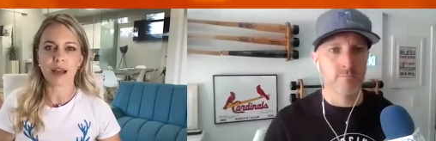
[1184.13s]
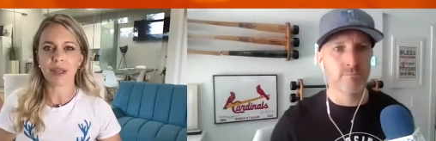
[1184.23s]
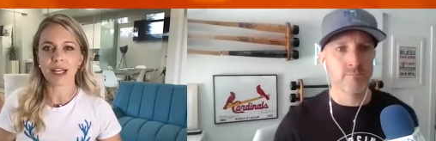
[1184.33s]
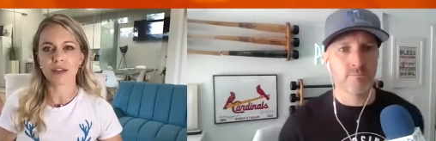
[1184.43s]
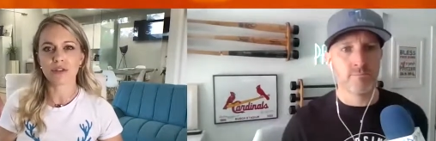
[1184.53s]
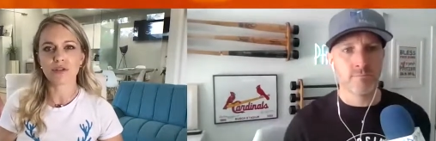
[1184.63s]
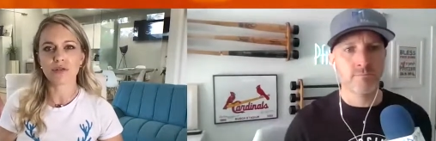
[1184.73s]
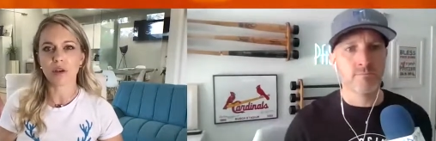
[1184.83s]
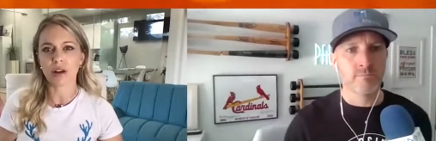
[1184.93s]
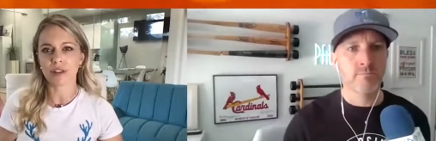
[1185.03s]
Speaker 1: I mean, I couldn't
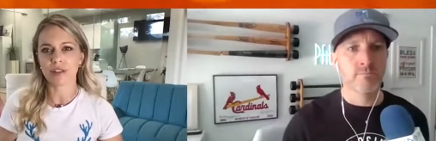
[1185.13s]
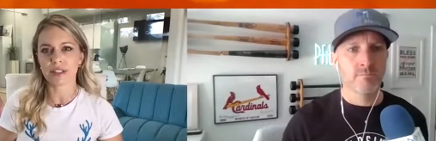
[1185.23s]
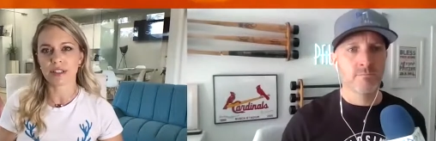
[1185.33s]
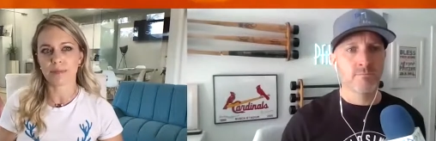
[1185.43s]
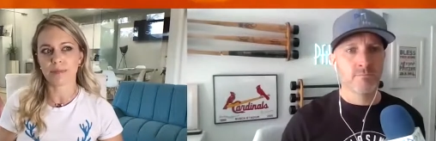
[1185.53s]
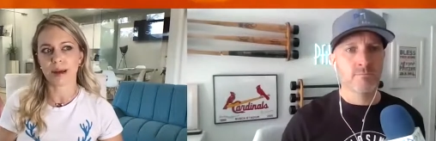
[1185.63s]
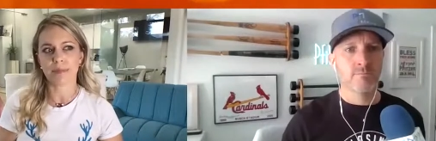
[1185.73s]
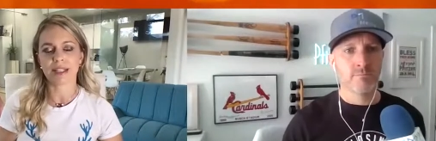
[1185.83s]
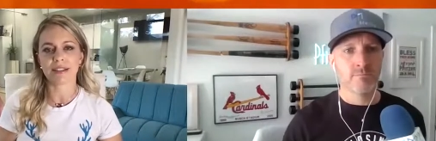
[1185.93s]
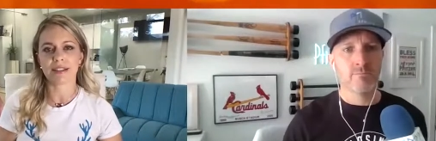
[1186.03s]
do all of this
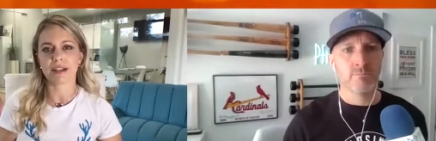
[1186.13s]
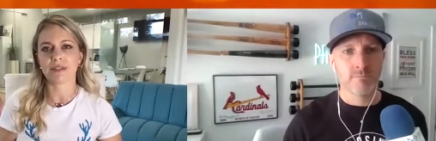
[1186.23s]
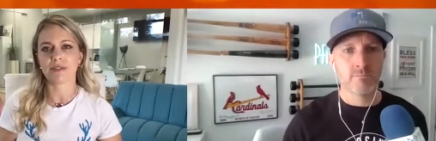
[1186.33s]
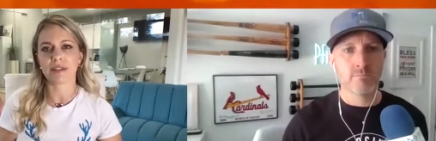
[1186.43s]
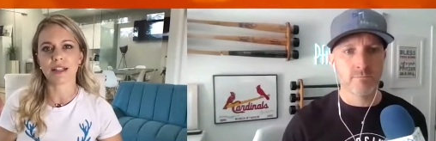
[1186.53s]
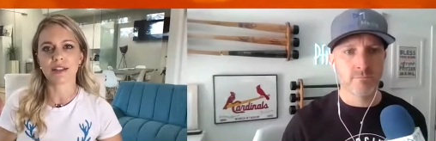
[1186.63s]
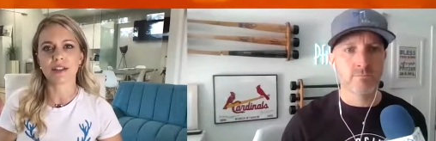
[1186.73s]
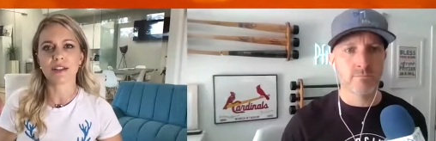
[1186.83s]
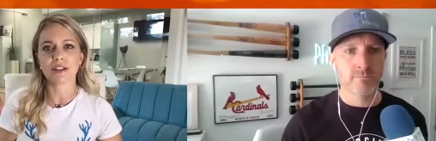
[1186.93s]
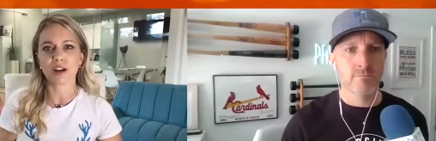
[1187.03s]
by myself, right?
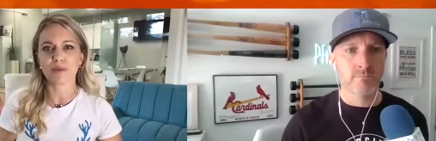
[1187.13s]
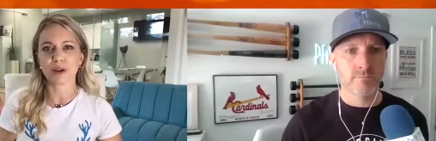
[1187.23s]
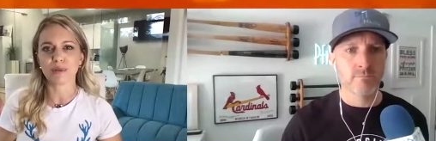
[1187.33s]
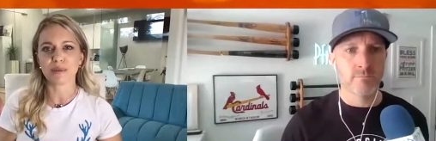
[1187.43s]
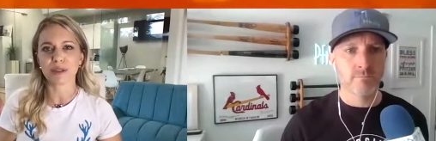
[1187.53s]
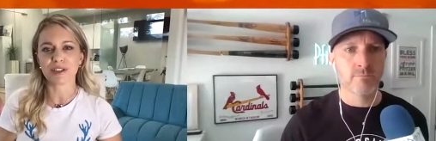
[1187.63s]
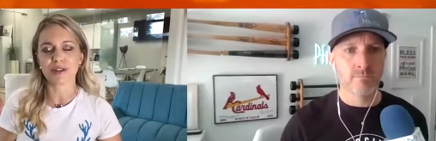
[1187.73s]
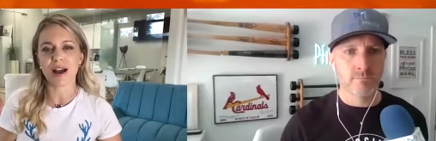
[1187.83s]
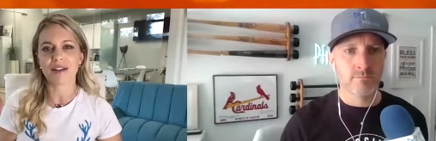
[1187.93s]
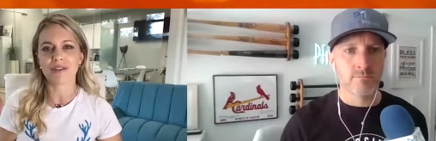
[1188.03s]
This is not a one woman
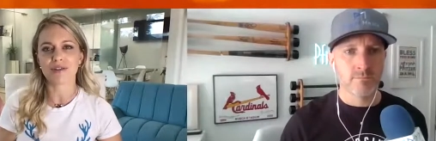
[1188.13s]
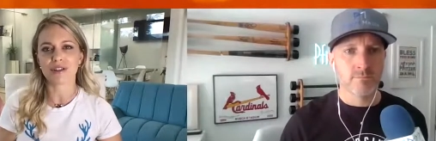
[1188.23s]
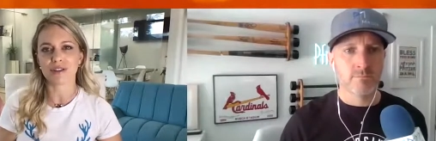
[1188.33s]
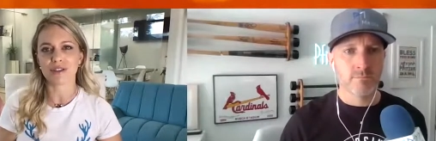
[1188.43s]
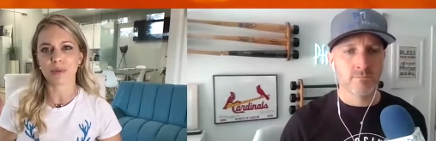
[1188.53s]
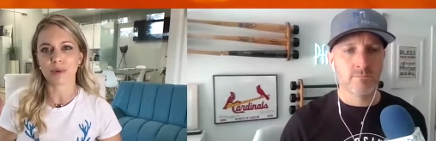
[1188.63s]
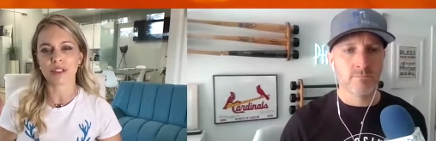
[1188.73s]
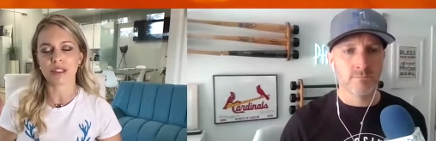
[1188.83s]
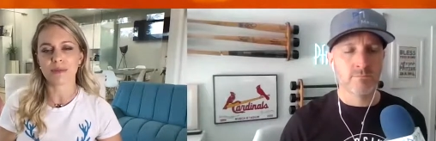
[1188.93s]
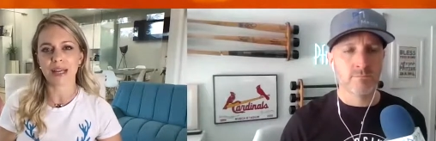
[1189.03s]
show. I have a strong
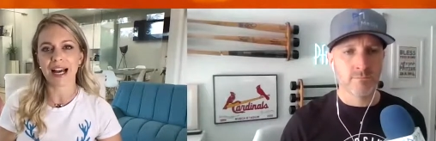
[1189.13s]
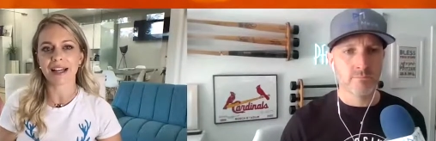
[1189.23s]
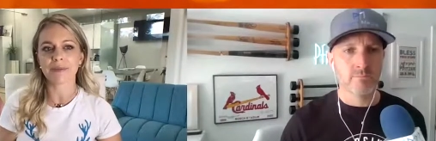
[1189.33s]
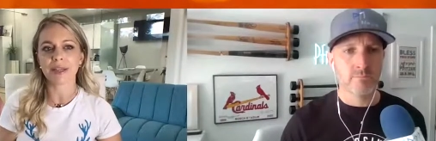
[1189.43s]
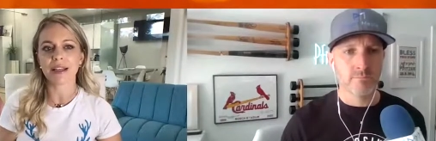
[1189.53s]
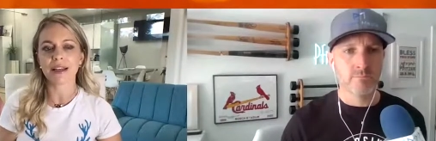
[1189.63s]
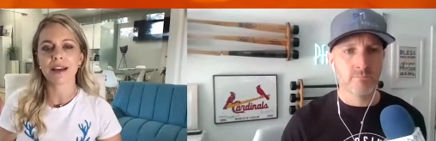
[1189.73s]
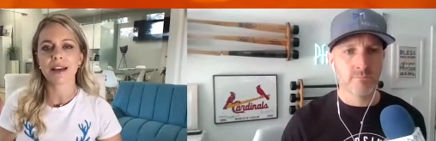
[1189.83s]
support team behind me.